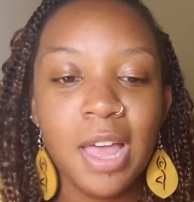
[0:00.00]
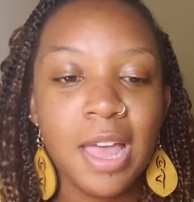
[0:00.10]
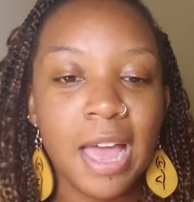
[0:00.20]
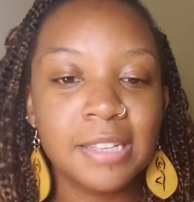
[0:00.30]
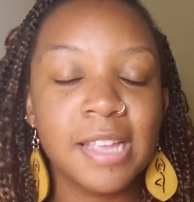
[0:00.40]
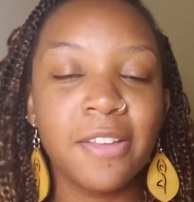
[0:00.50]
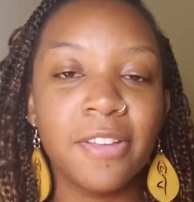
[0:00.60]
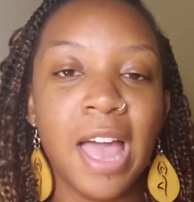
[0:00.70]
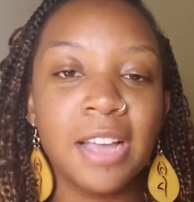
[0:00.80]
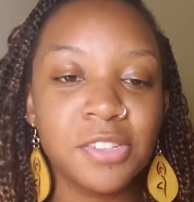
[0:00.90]
as
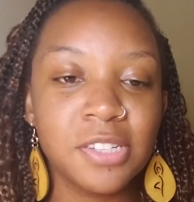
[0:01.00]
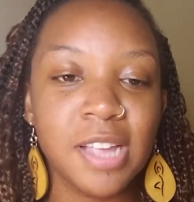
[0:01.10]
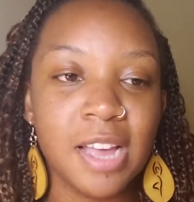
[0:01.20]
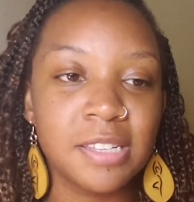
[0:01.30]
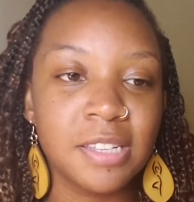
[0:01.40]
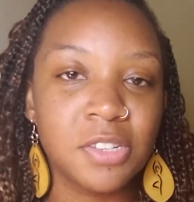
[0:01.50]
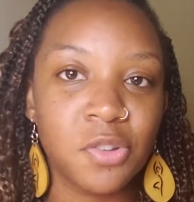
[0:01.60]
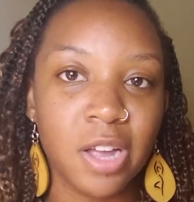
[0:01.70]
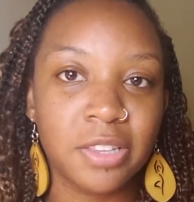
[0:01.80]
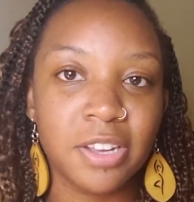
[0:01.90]
exercise
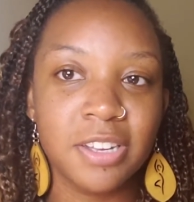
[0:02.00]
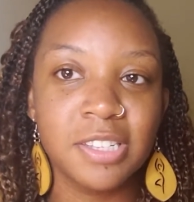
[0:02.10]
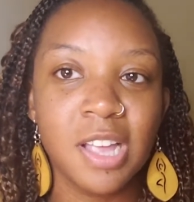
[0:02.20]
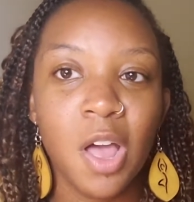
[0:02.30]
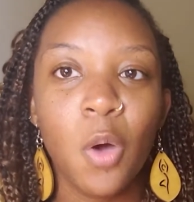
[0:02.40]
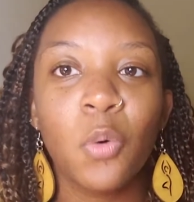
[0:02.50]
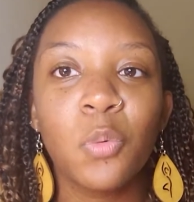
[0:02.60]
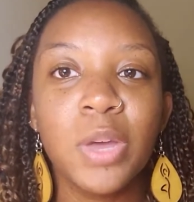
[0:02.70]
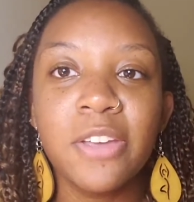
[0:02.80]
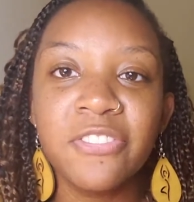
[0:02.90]
instructors,
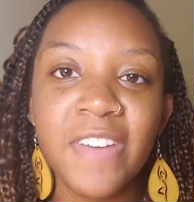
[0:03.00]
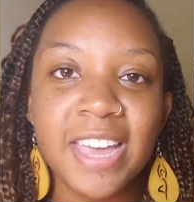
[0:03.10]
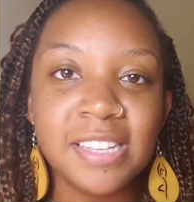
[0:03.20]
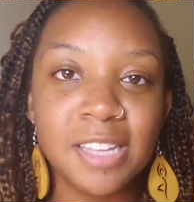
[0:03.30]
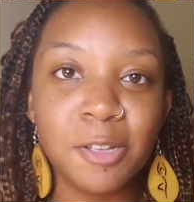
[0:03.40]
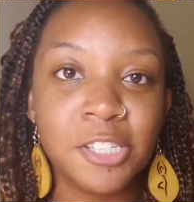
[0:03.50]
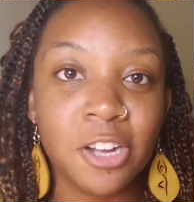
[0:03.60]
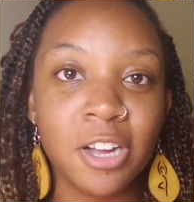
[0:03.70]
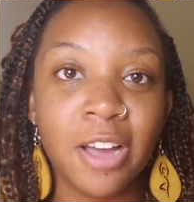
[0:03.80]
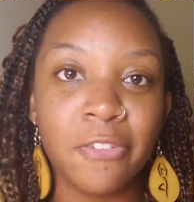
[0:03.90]
we face a
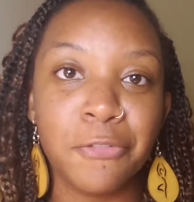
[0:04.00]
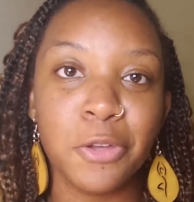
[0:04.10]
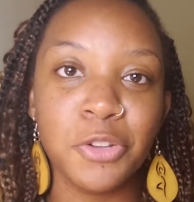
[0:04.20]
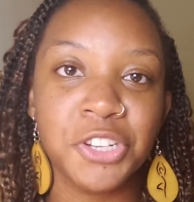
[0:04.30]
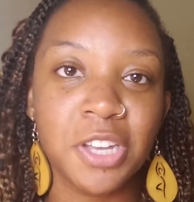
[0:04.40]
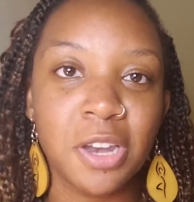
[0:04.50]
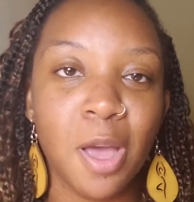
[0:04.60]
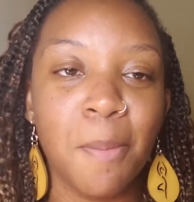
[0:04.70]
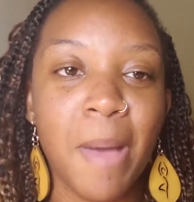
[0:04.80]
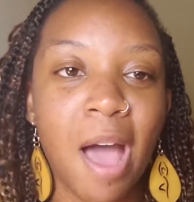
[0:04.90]
certain confusion
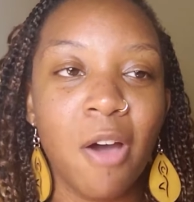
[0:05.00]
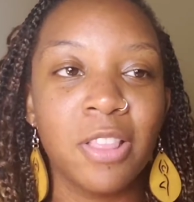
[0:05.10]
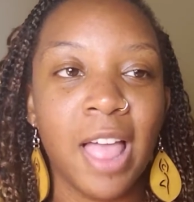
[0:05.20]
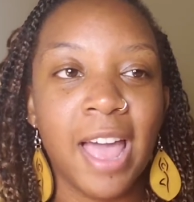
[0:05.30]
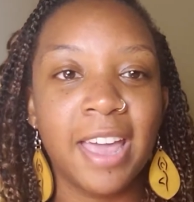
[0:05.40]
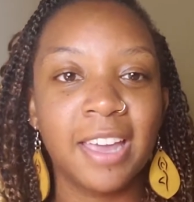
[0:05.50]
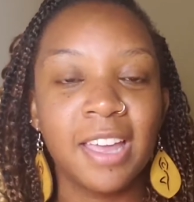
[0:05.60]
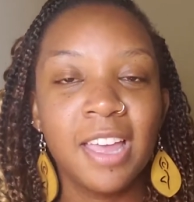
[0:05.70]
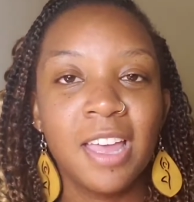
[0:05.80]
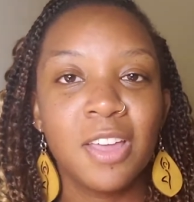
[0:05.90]
about like
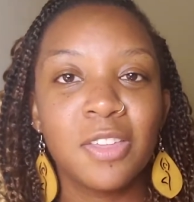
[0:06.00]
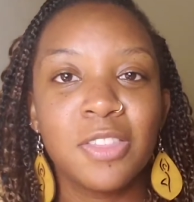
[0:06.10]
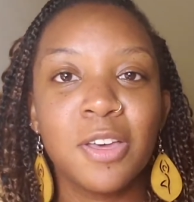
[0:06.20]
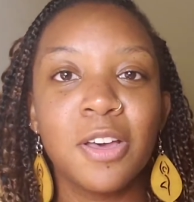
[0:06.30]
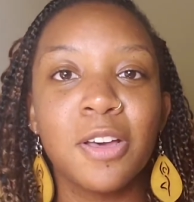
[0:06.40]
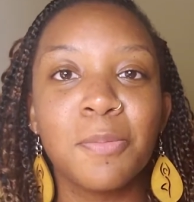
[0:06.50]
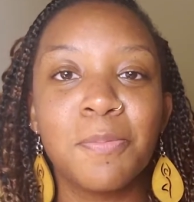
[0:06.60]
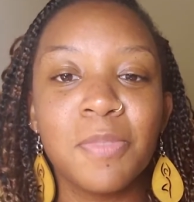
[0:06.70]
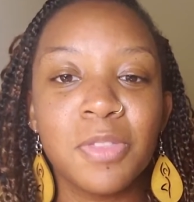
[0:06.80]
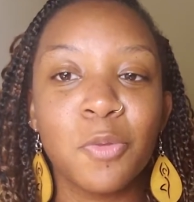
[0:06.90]
the
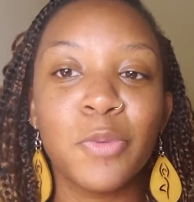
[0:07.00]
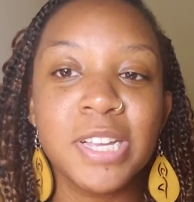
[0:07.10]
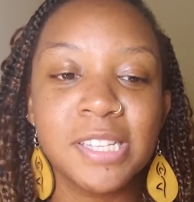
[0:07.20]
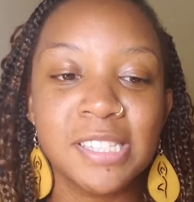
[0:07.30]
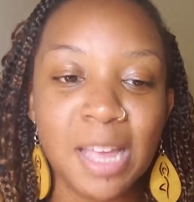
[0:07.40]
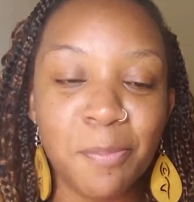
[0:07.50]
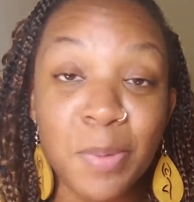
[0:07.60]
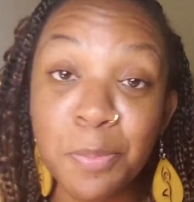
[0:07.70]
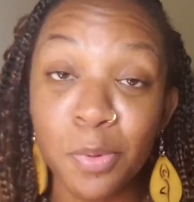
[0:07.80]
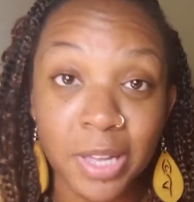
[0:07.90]
reasons that
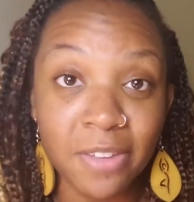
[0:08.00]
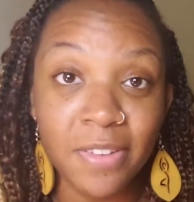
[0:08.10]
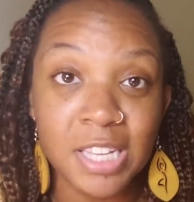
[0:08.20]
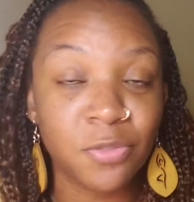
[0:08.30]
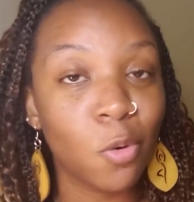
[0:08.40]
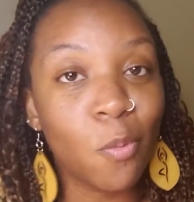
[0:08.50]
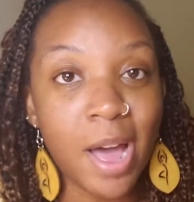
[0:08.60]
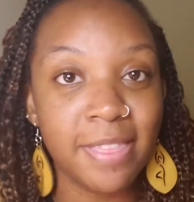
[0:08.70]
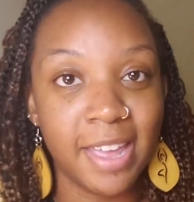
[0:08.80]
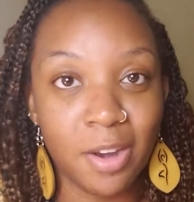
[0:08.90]
people give us for
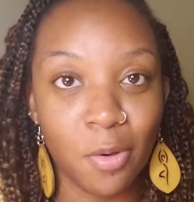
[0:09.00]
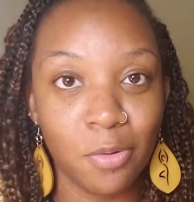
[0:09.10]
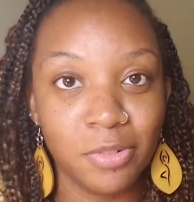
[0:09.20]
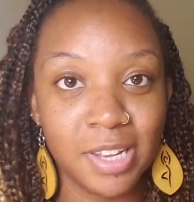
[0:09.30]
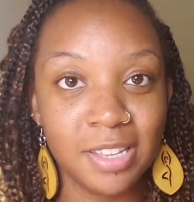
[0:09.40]
why they don't